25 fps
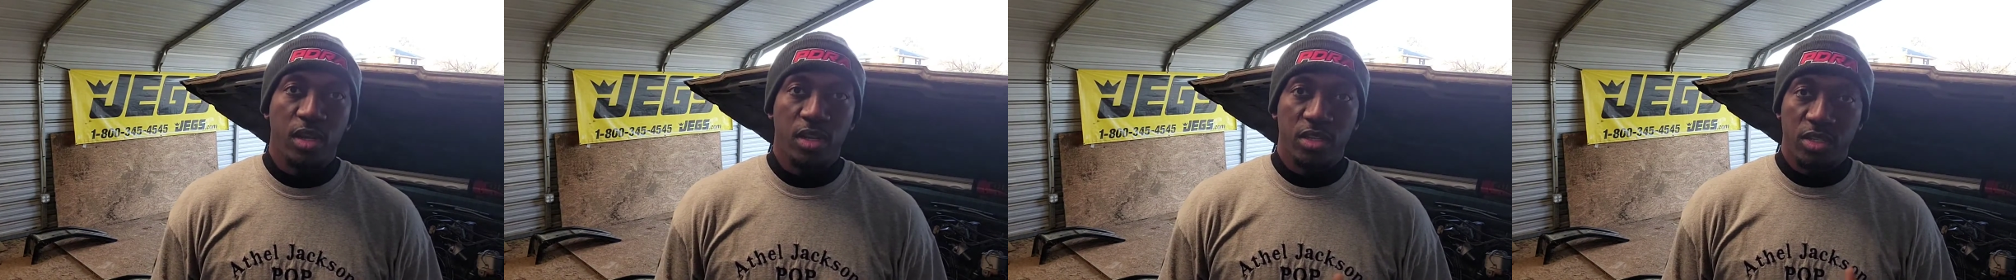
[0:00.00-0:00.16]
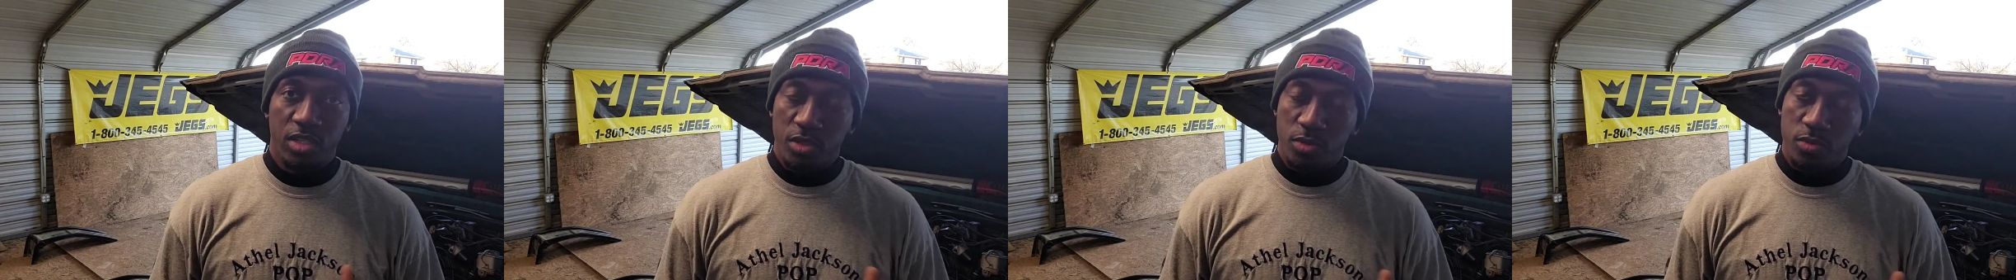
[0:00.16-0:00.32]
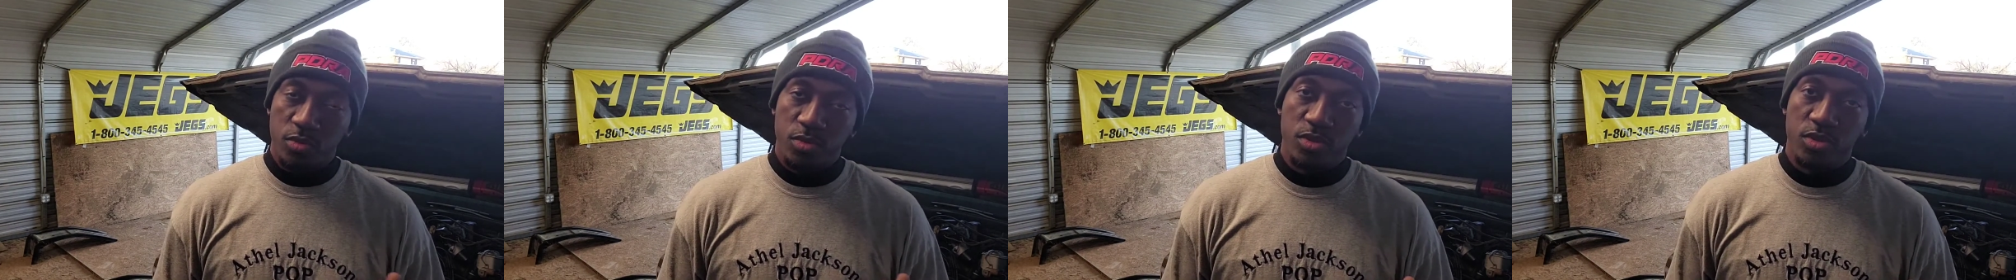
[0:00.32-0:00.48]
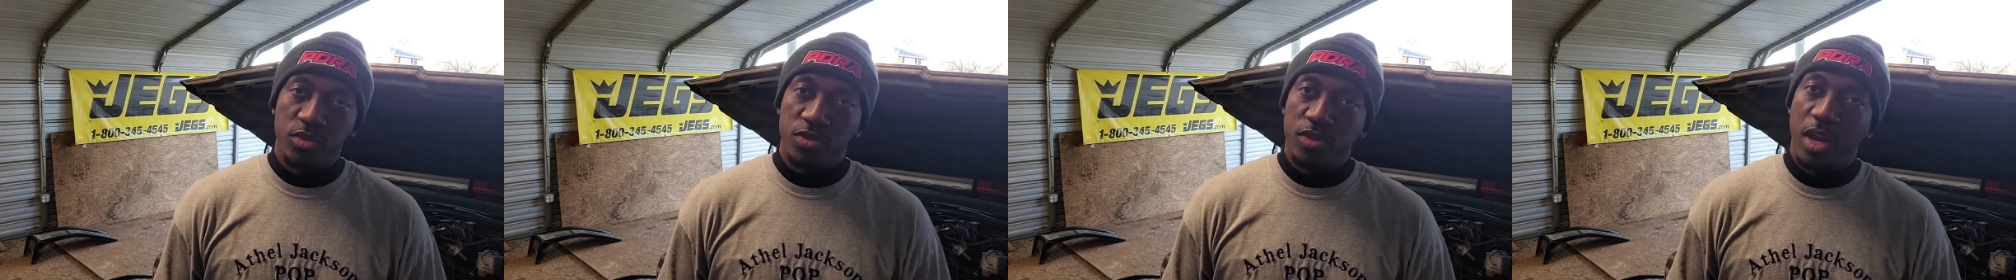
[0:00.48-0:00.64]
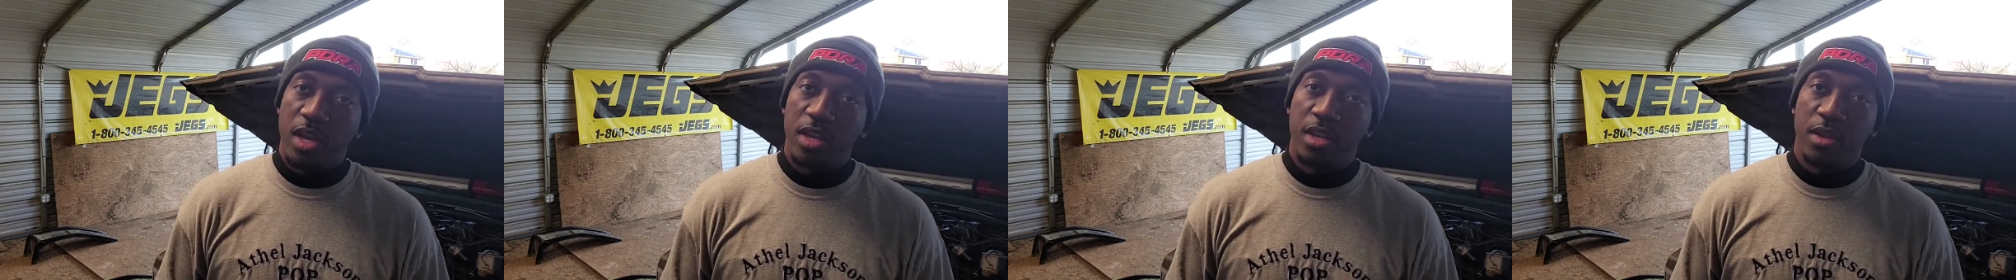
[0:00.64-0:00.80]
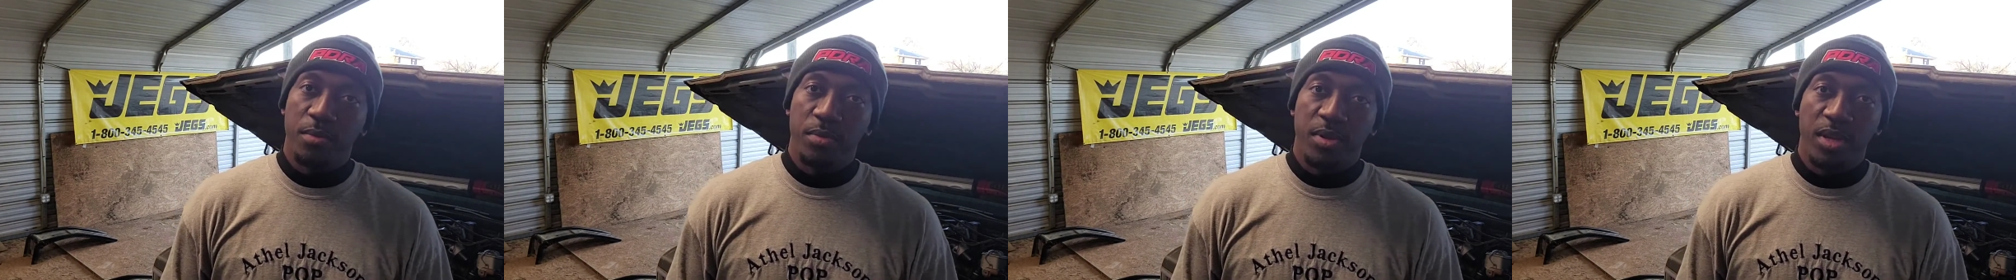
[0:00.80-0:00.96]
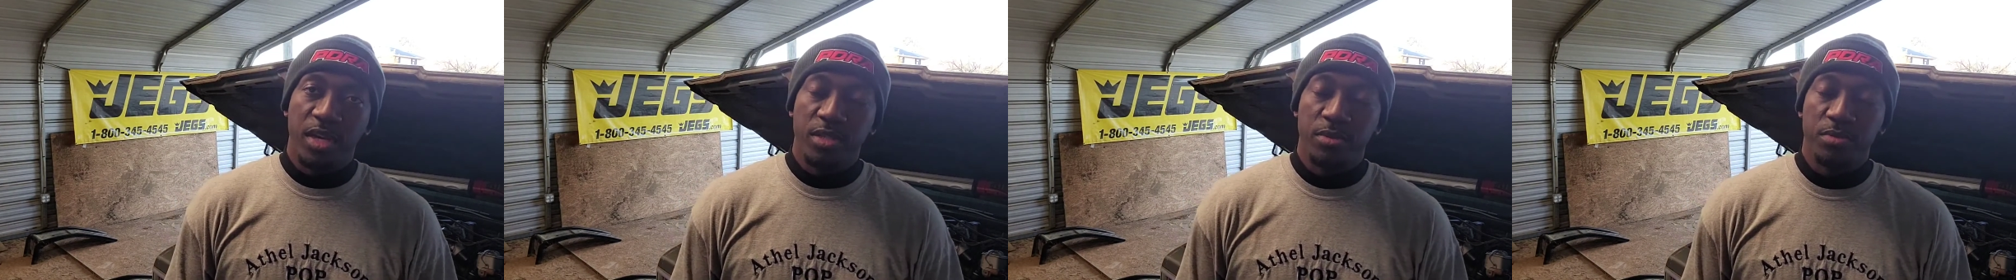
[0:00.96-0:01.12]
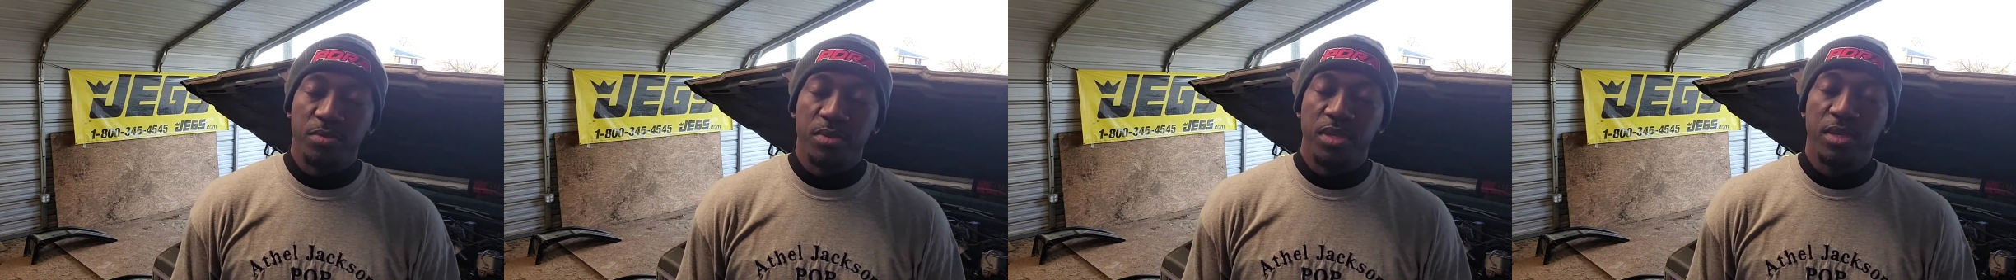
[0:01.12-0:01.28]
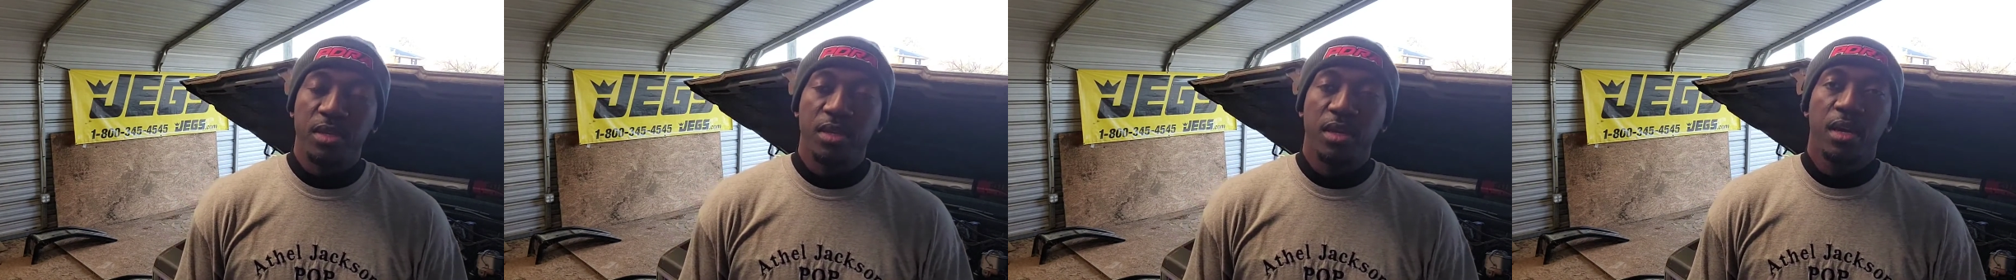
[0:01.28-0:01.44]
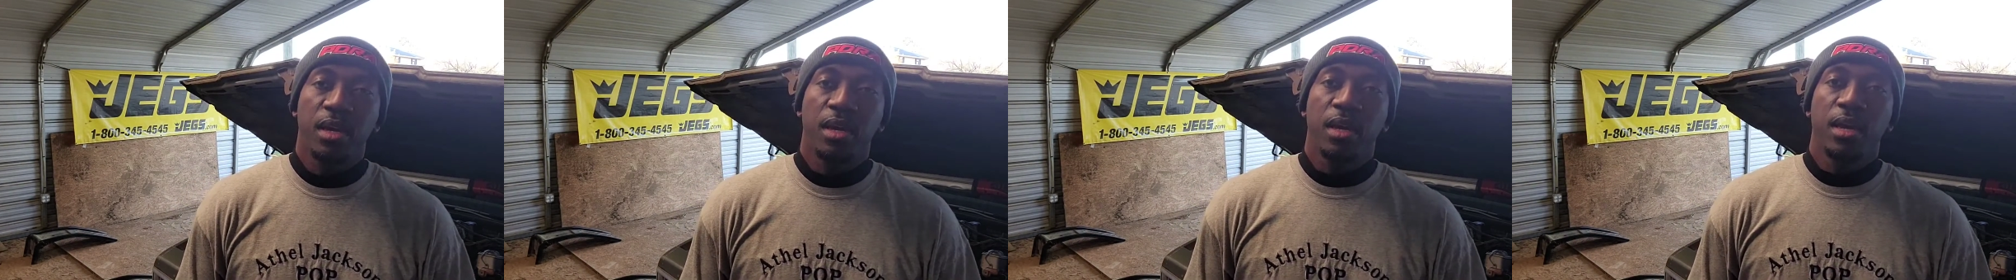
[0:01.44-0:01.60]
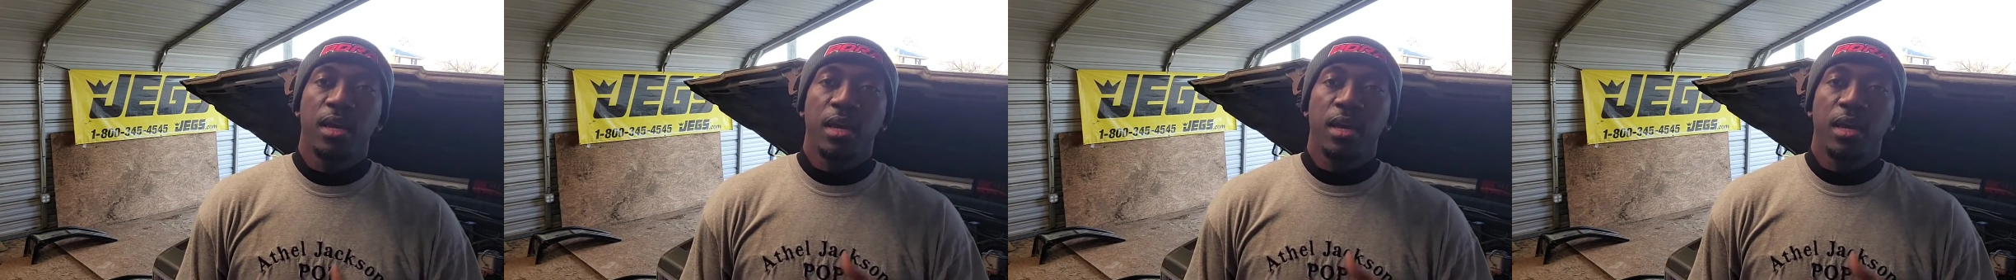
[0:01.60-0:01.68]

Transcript: They just was trying to bless me.